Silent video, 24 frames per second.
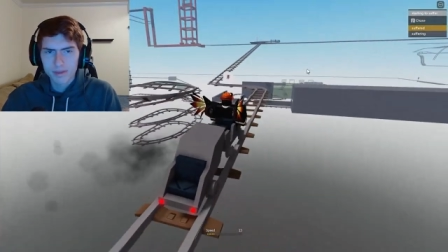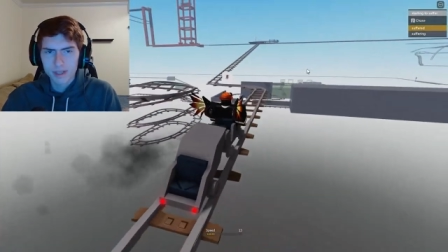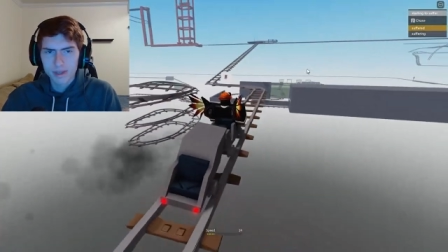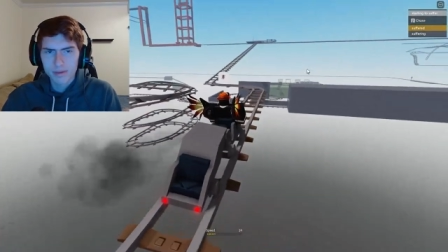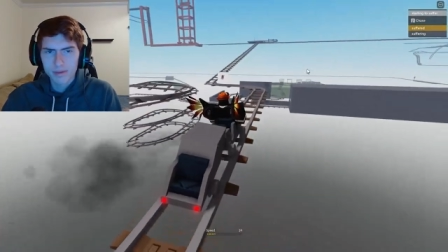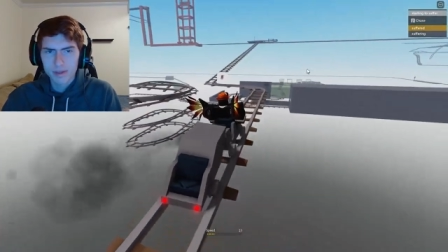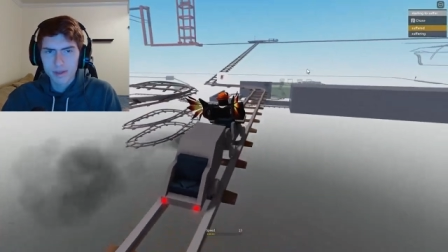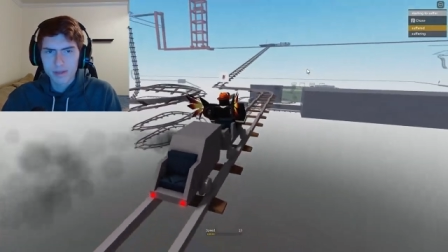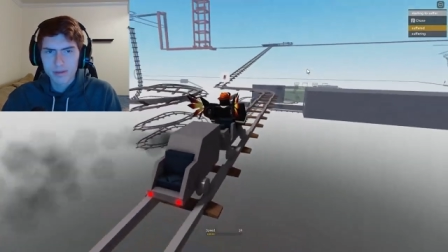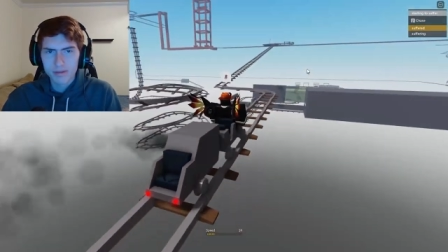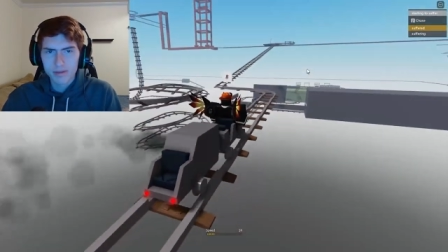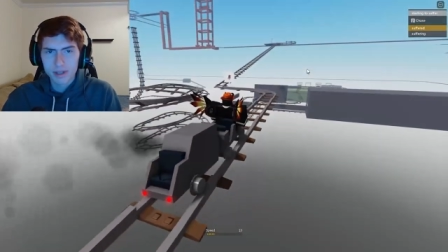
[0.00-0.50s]
I
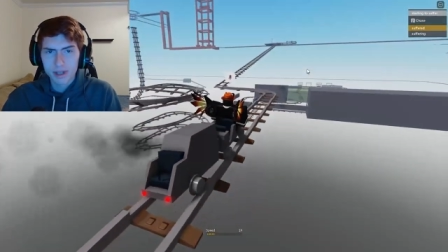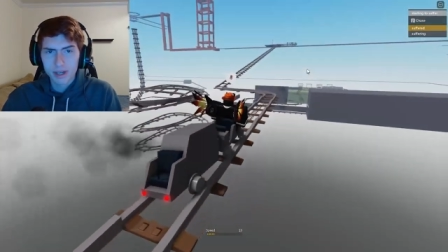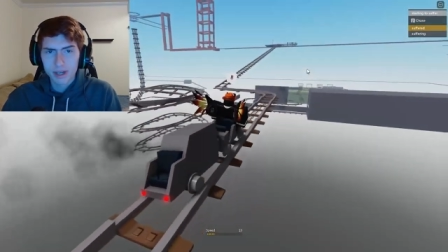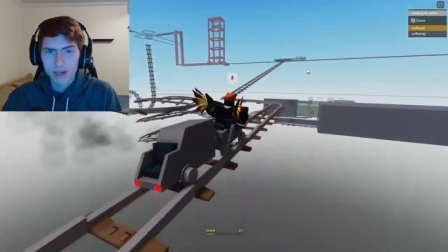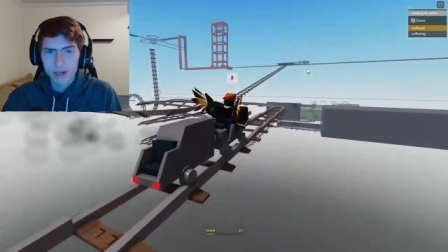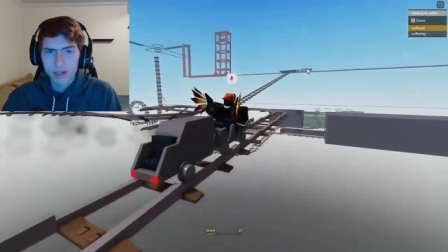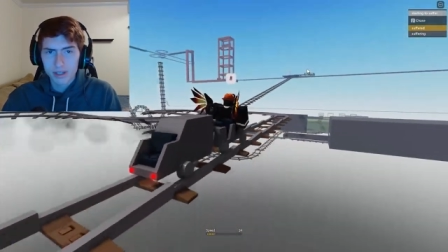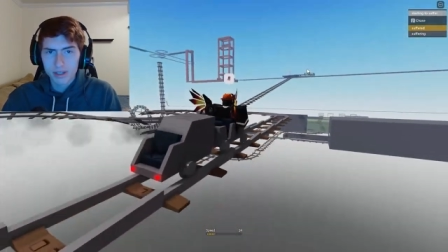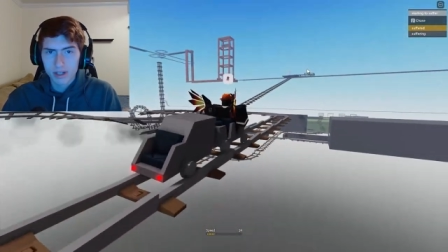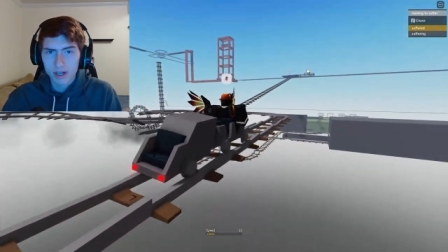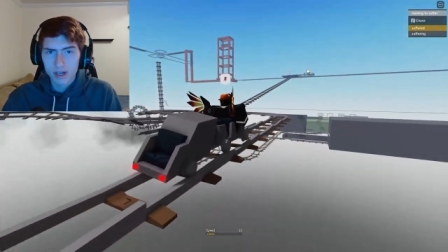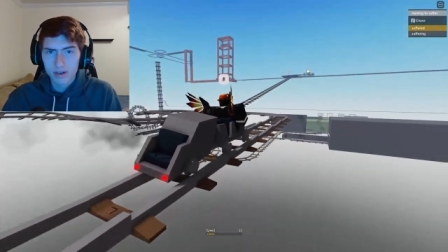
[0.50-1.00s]
mean, we
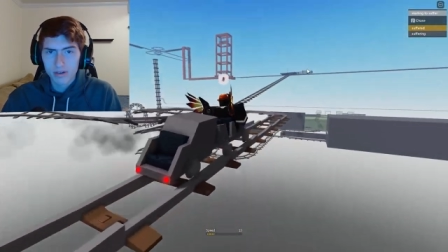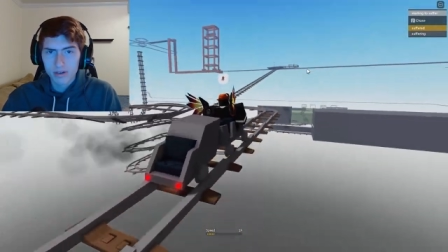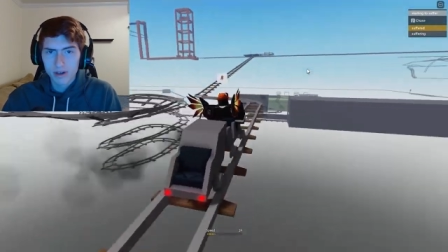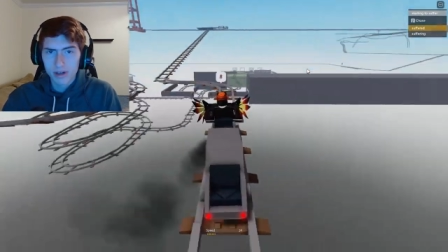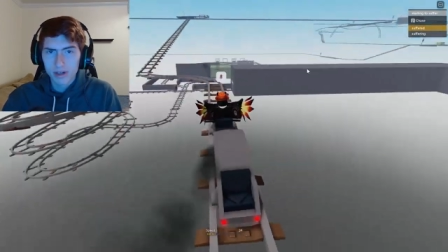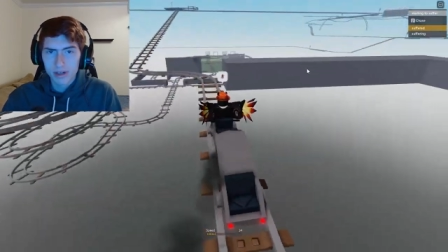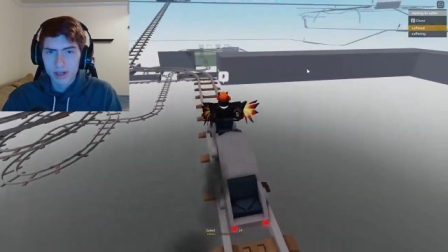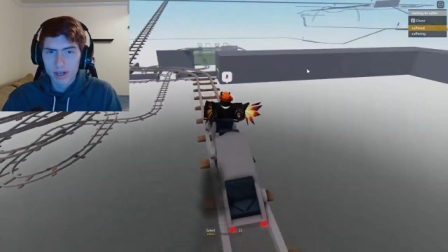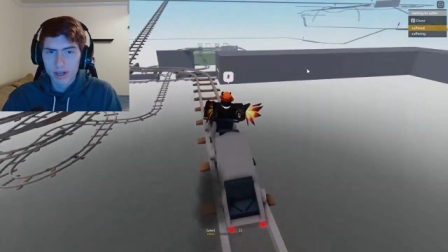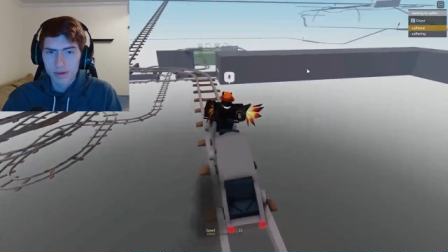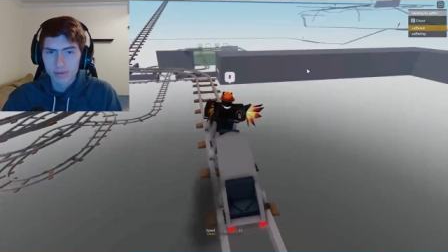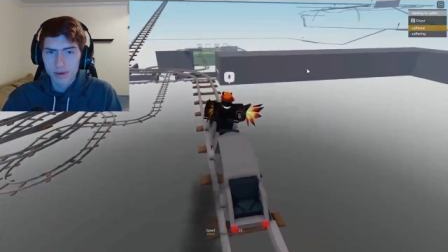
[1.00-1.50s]
are car
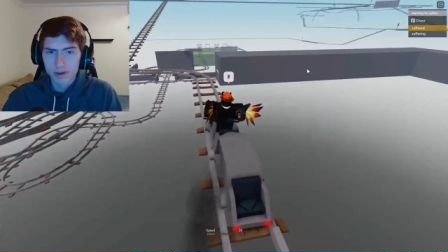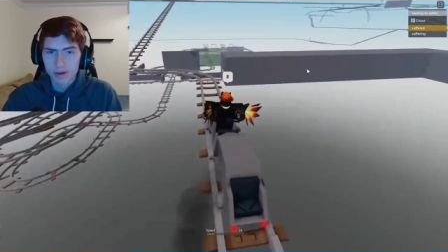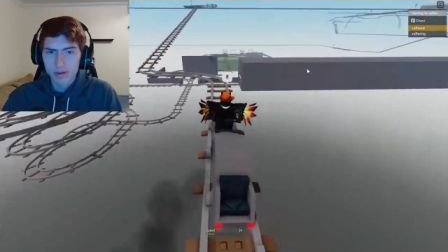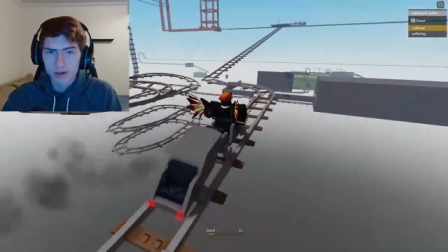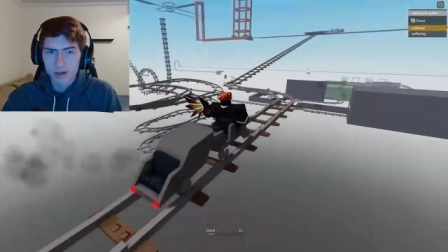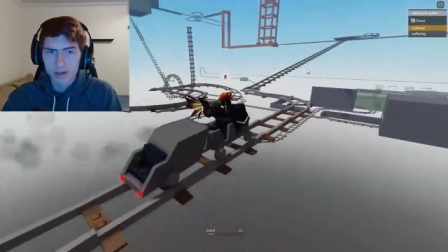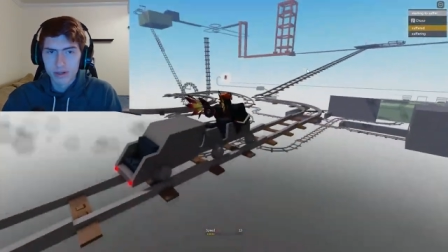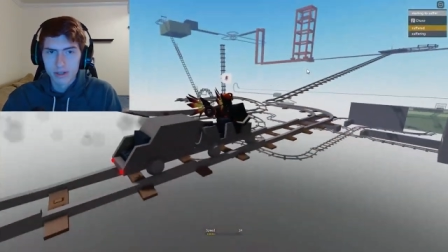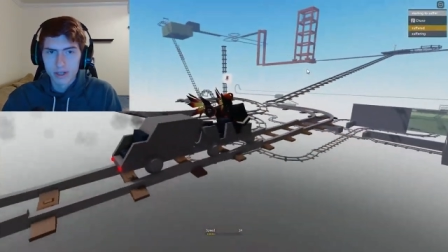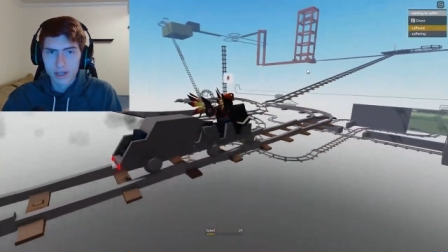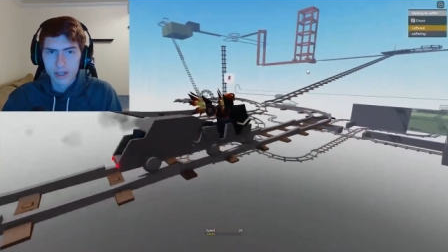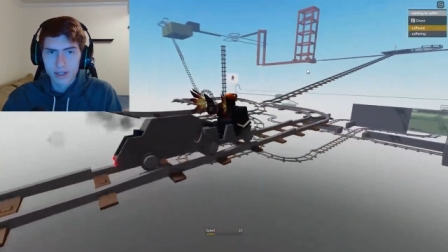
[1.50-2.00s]
riding not
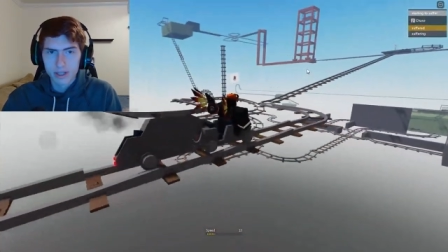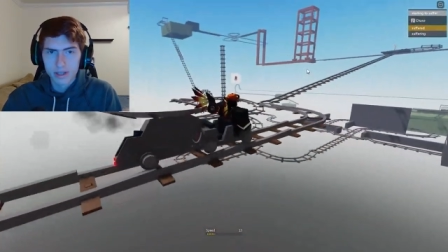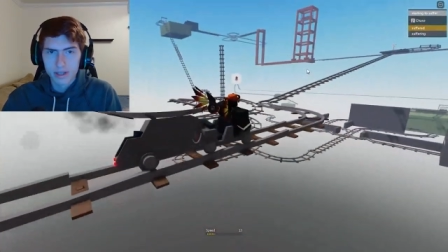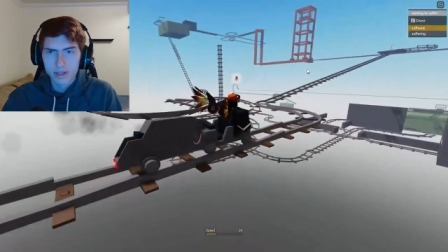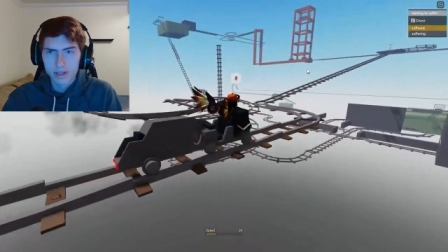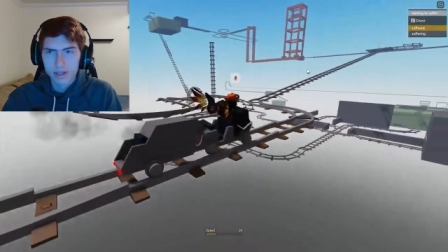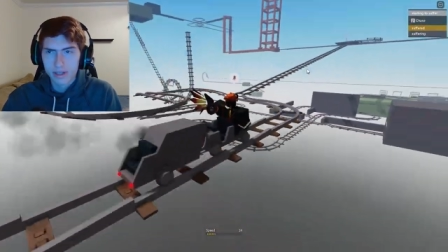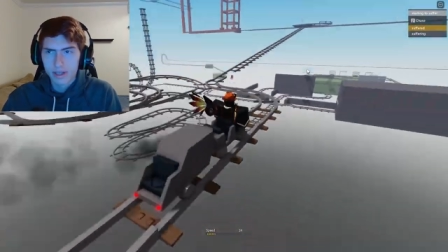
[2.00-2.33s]
around nothing.